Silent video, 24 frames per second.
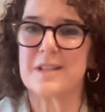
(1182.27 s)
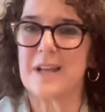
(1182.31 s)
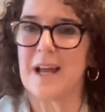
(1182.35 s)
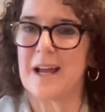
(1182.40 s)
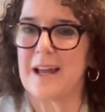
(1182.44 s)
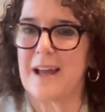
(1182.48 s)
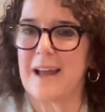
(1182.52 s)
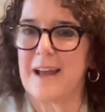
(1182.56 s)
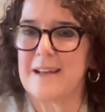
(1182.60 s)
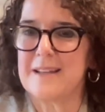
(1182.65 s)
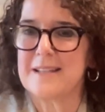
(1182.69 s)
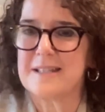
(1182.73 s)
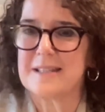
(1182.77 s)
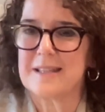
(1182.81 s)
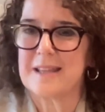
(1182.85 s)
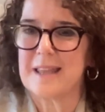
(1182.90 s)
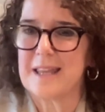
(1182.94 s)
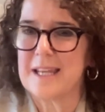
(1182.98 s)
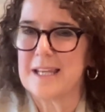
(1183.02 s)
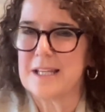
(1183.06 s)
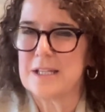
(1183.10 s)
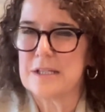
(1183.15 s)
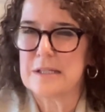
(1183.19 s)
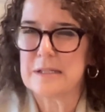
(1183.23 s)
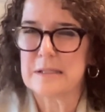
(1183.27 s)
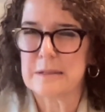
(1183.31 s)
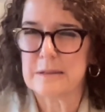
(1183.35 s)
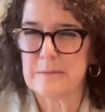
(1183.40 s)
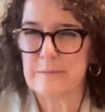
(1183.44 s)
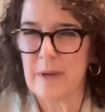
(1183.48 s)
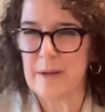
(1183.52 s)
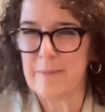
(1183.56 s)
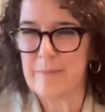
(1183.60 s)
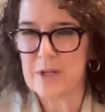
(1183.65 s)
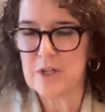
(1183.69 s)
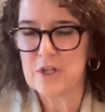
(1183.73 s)
I think just
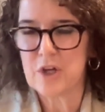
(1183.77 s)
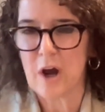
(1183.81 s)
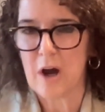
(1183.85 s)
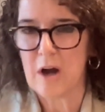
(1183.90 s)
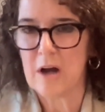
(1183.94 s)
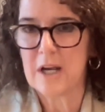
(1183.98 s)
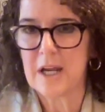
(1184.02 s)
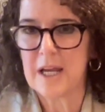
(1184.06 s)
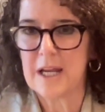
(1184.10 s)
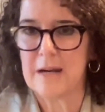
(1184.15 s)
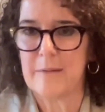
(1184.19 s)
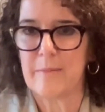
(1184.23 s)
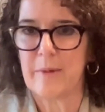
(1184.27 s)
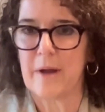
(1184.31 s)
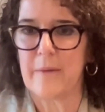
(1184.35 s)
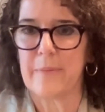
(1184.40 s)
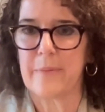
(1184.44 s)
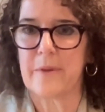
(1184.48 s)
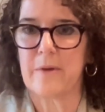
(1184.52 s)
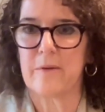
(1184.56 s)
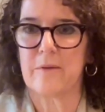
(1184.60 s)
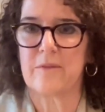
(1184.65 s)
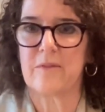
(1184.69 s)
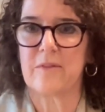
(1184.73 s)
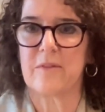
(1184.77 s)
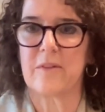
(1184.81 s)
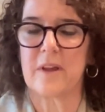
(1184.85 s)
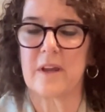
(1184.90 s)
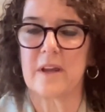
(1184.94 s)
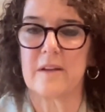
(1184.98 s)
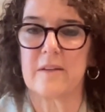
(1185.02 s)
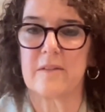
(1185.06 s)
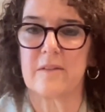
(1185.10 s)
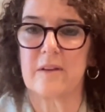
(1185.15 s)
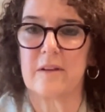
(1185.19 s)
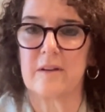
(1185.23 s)
maybe talking about those
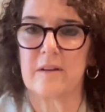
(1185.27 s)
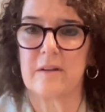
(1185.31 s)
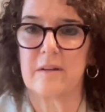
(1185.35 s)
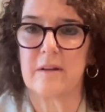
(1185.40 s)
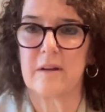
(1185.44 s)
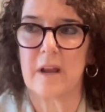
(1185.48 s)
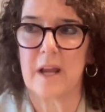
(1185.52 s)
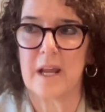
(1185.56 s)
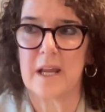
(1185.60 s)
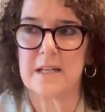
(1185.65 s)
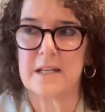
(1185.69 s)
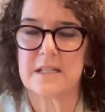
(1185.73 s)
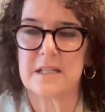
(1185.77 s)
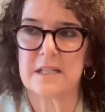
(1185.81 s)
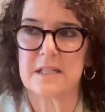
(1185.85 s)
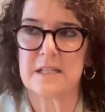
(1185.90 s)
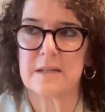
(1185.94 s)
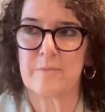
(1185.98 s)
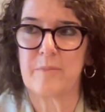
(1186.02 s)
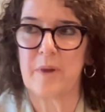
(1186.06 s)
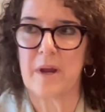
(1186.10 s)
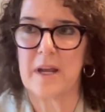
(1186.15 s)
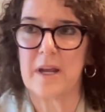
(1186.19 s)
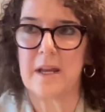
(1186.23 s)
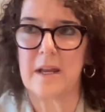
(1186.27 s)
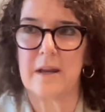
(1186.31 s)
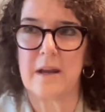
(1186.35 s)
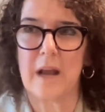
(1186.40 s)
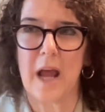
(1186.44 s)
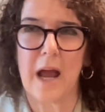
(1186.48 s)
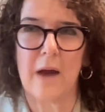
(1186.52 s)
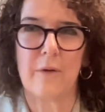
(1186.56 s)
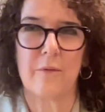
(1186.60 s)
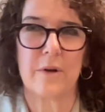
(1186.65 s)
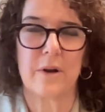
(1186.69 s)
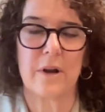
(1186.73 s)
things and anticipating
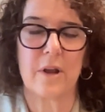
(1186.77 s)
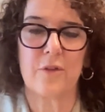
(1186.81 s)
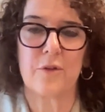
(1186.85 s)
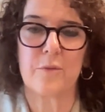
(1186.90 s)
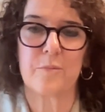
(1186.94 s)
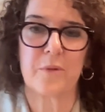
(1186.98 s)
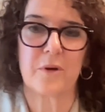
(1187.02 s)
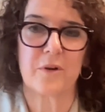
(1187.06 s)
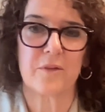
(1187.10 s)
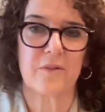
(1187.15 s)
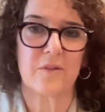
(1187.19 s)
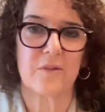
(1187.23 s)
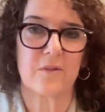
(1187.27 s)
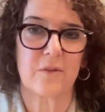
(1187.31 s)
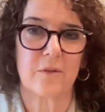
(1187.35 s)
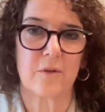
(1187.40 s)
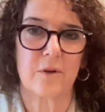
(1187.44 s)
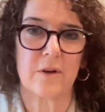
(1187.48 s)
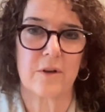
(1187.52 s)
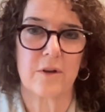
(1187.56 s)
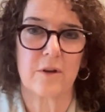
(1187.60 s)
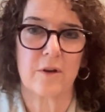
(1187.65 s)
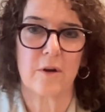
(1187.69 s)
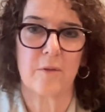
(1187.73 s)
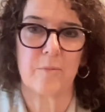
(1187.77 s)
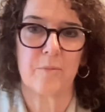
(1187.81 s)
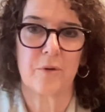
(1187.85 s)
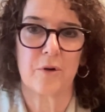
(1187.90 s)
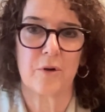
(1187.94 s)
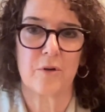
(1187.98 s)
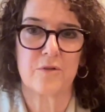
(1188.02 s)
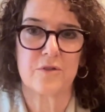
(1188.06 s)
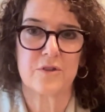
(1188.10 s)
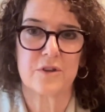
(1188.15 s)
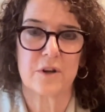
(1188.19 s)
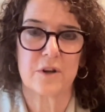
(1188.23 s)
how another person's going to
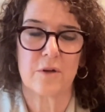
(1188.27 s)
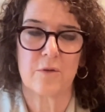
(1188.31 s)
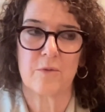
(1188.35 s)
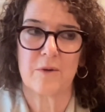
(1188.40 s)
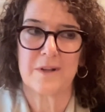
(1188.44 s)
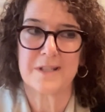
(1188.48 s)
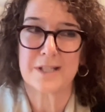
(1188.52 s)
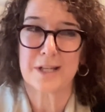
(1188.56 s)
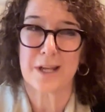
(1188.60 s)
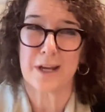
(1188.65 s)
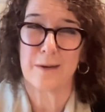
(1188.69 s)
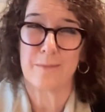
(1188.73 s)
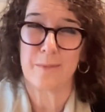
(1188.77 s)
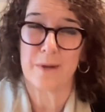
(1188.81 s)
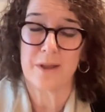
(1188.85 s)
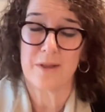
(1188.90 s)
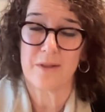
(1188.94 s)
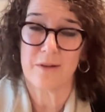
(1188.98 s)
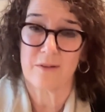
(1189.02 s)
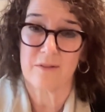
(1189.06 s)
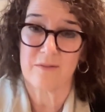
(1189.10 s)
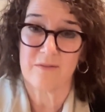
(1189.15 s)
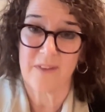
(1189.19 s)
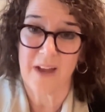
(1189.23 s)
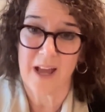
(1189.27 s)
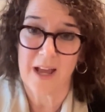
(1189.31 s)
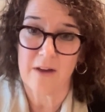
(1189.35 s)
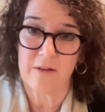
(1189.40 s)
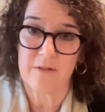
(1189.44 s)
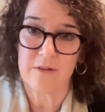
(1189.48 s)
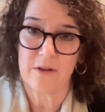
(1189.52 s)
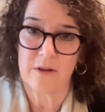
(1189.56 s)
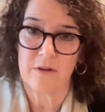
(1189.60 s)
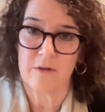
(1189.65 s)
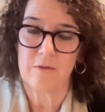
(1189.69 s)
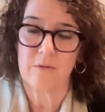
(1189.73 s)
approach it and what's going to be their
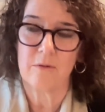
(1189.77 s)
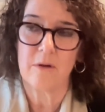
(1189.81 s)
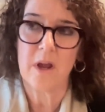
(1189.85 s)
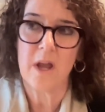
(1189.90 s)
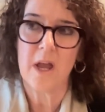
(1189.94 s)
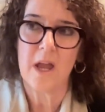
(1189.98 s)
value.